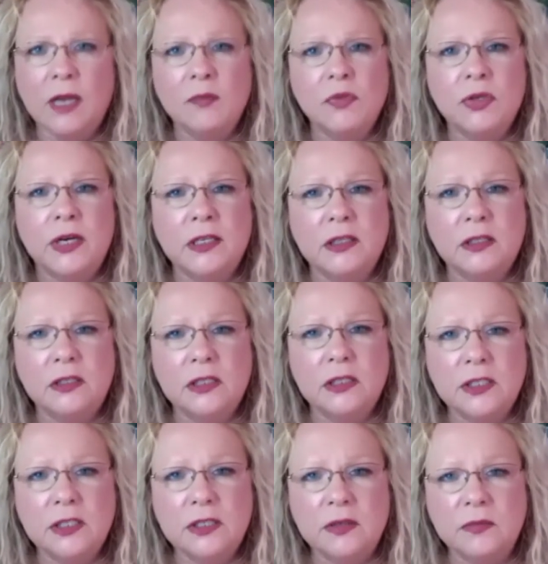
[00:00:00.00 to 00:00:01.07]
trying to learn to
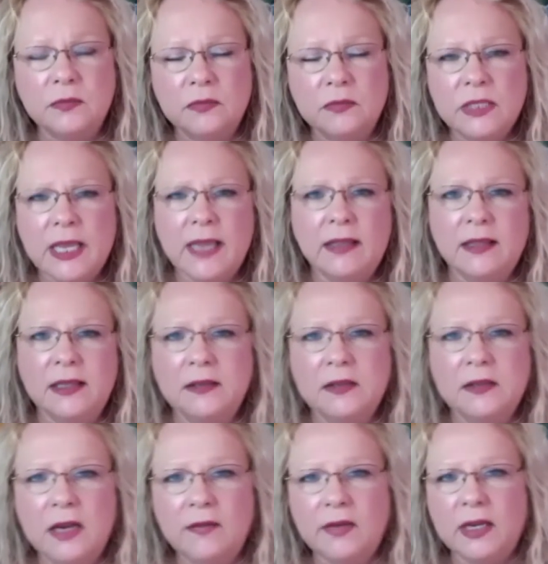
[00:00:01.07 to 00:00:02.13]
do daily,
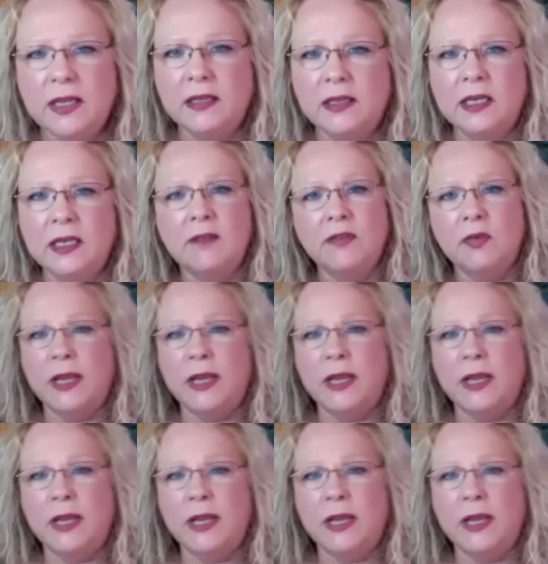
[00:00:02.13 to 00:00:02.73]
every day, in every way.